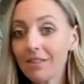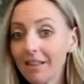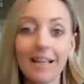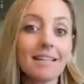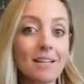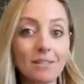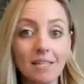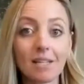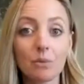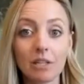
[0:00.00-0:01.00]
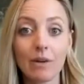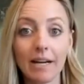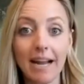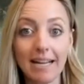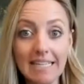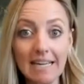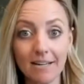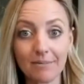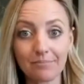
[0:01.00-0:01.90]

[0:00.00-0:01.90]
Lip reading: think that sounds like a really great idea.